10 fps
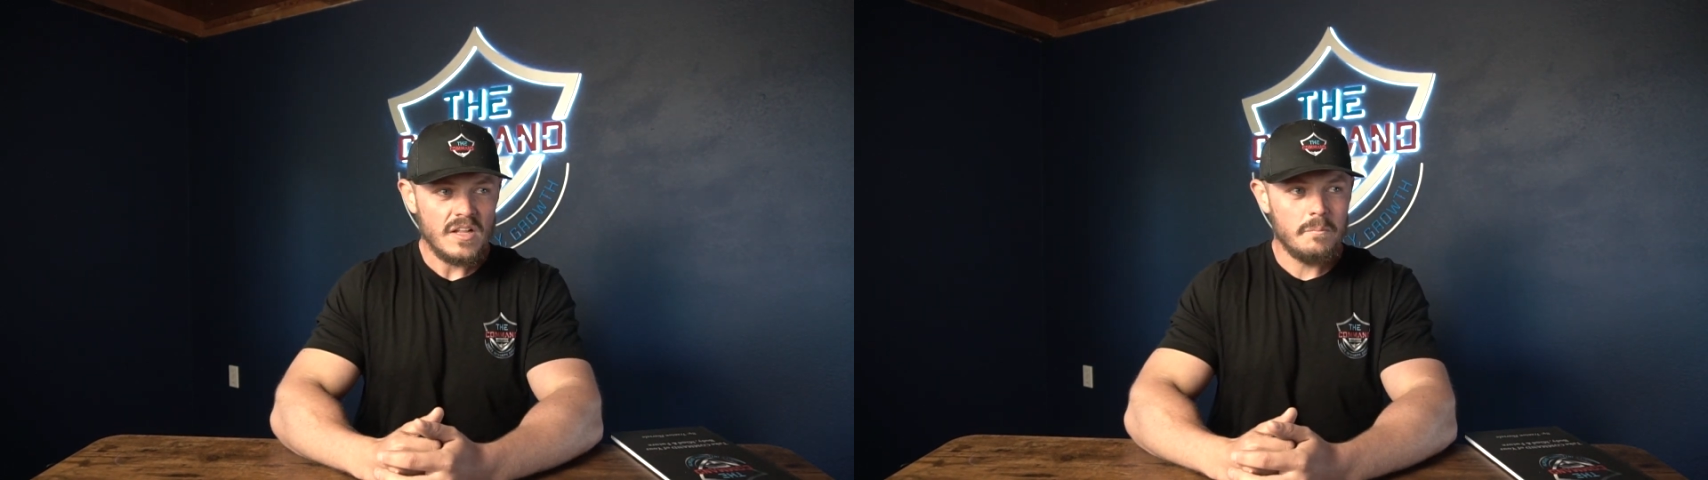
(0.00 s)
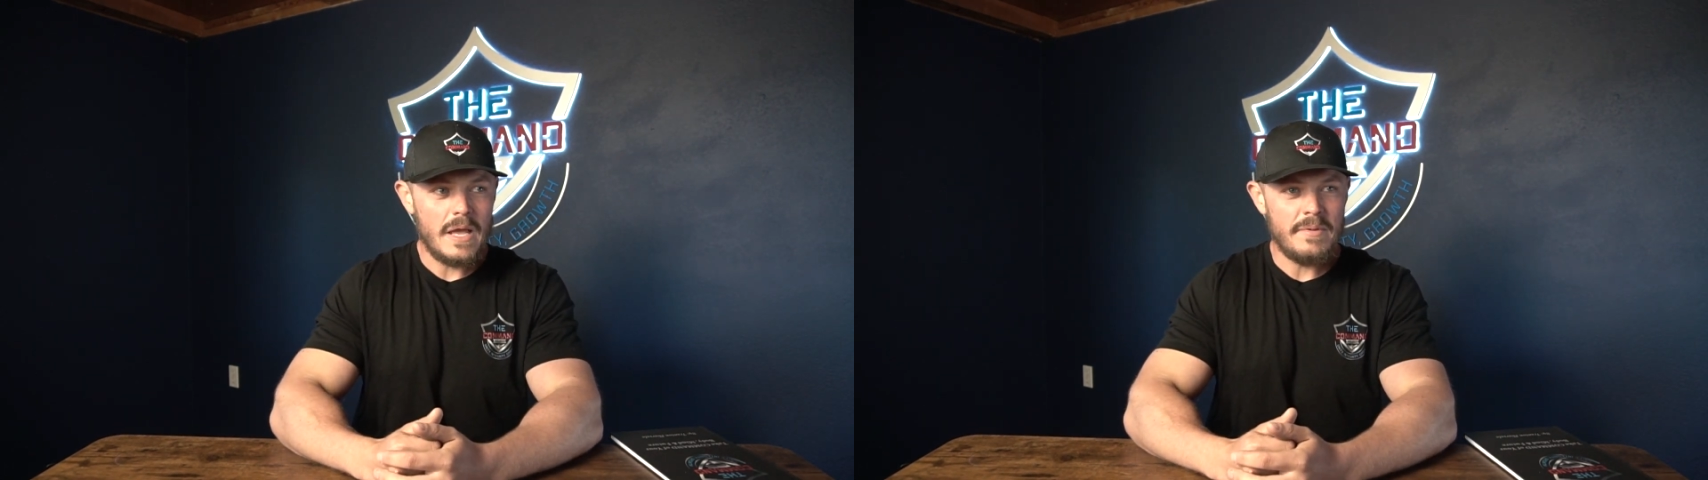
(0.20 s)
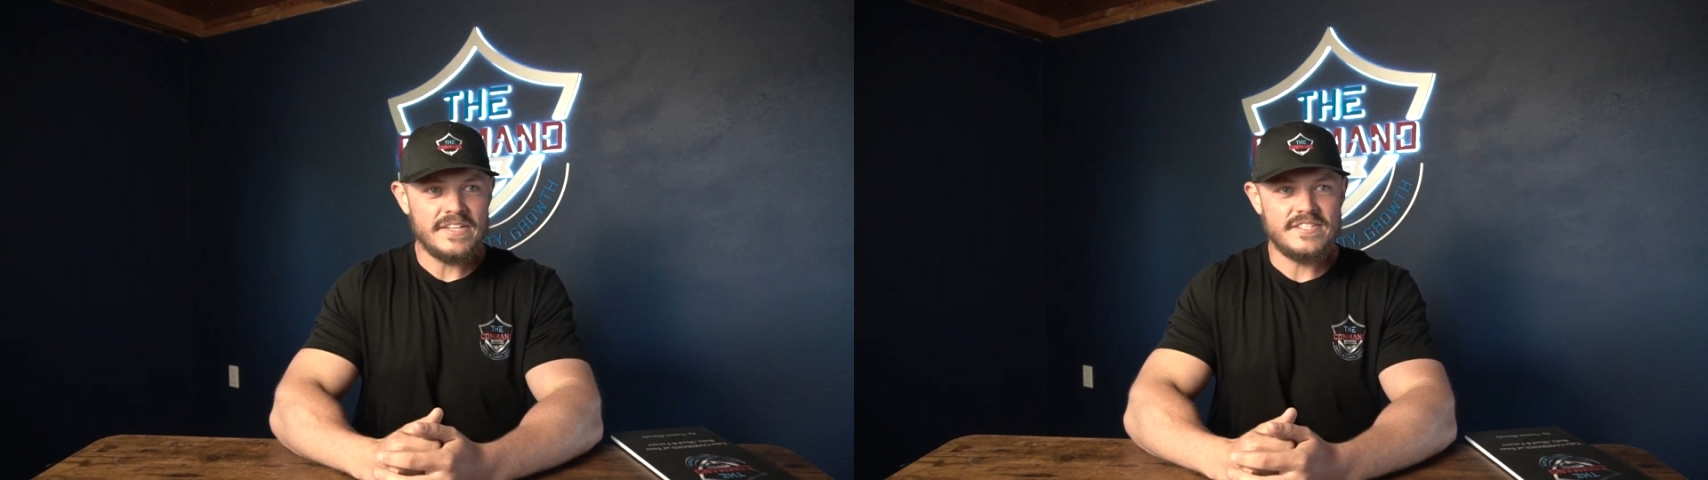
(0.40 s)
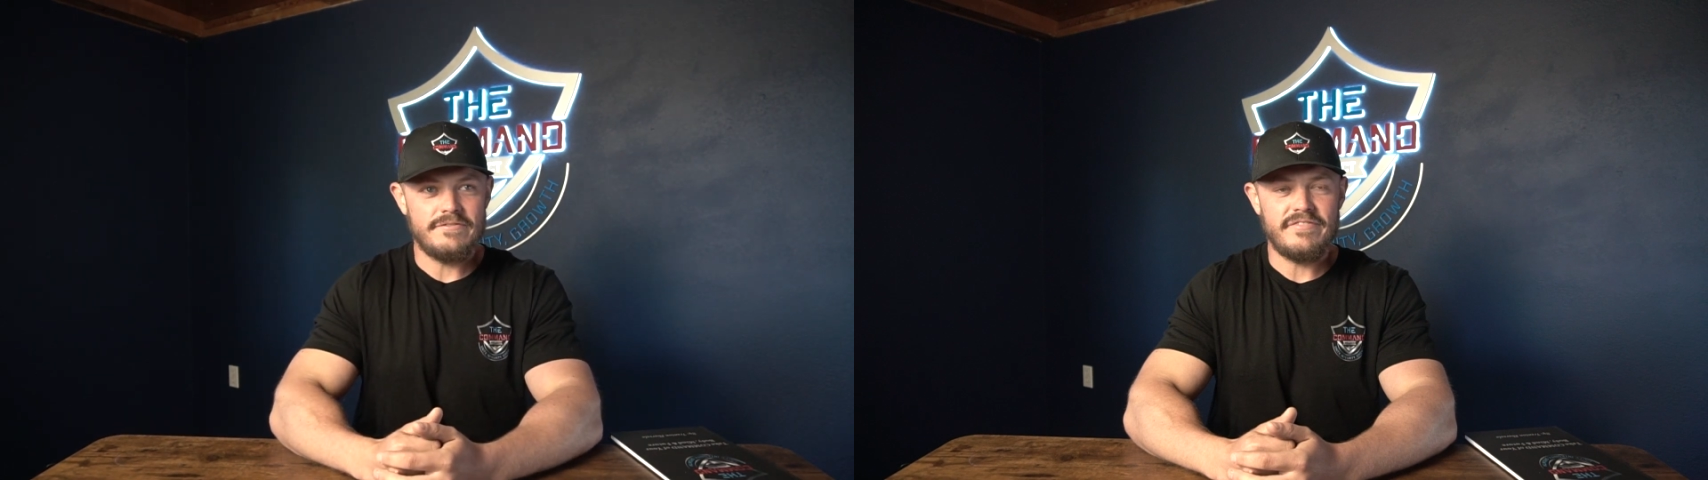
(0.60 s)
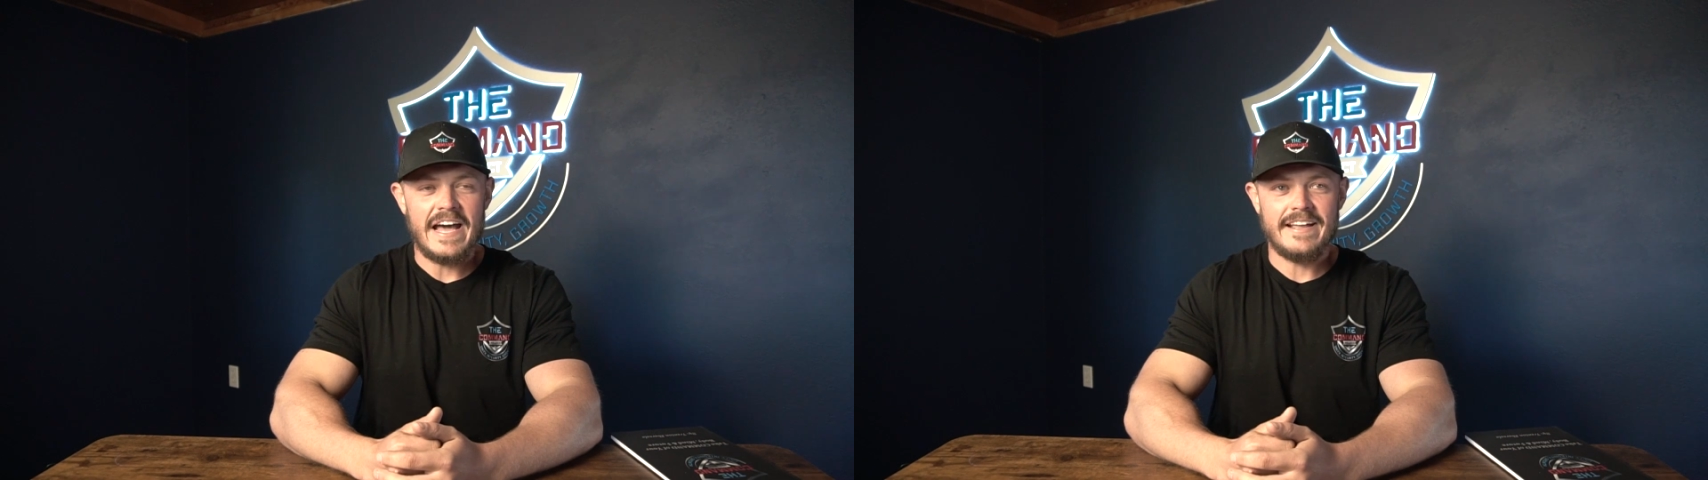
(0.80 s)
Maybe it's the
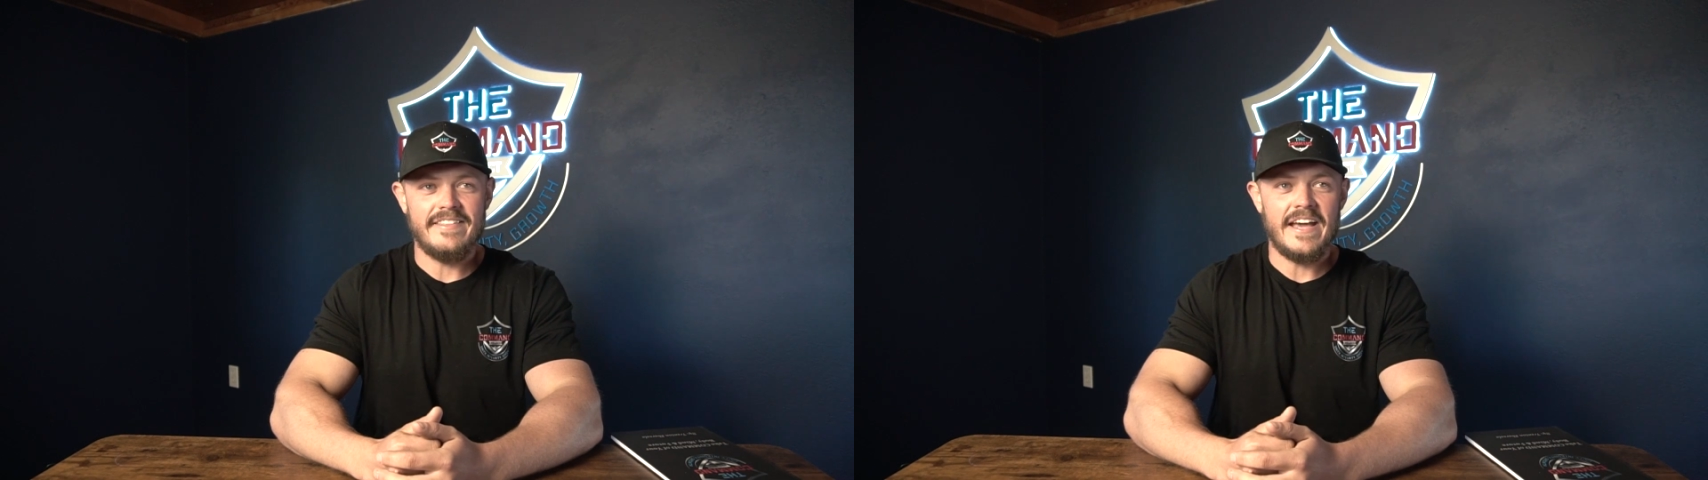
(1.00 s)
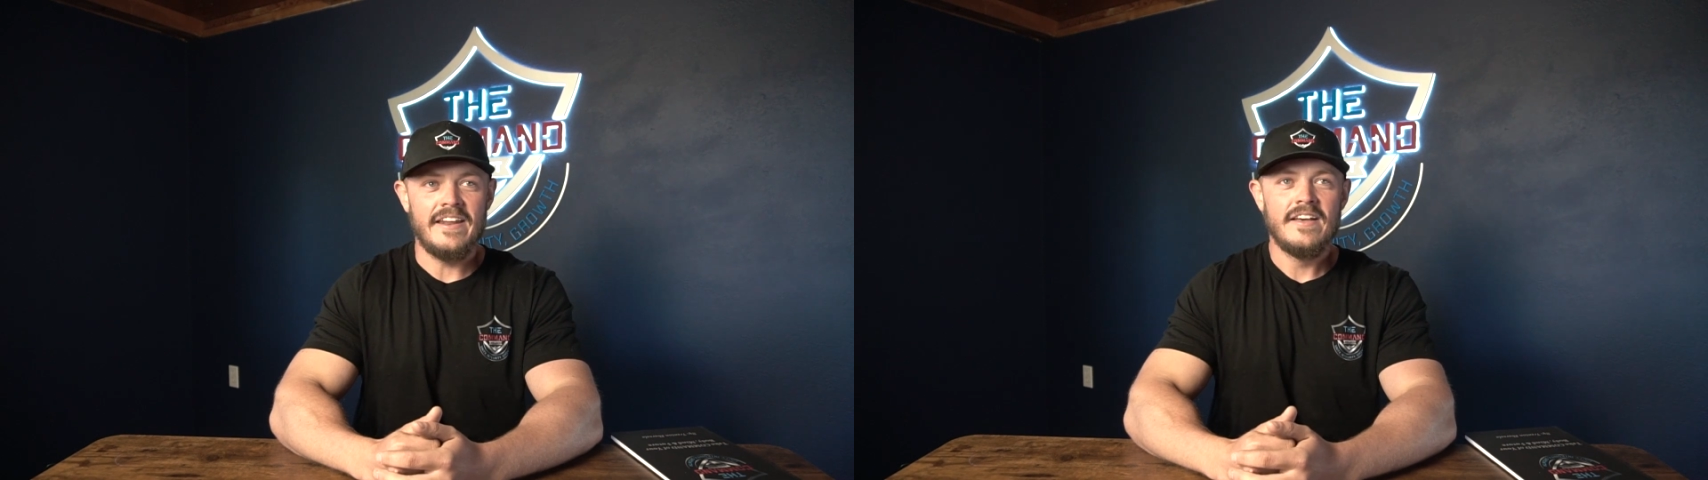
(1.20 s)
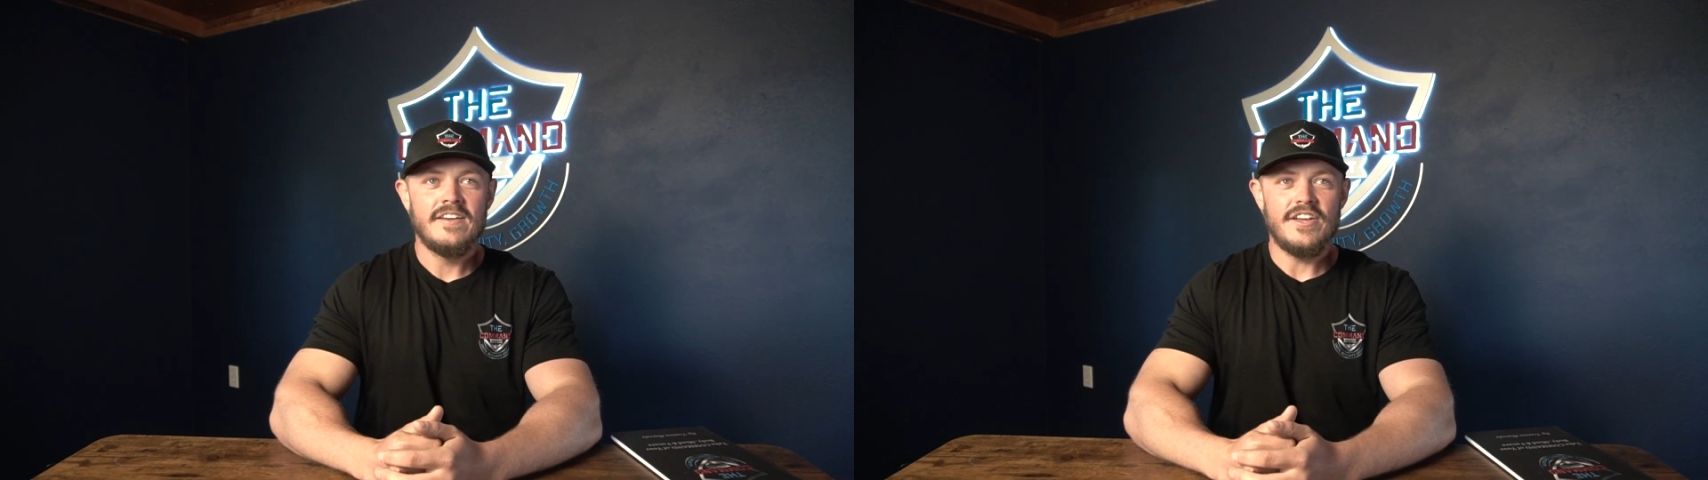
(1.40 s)
fact that,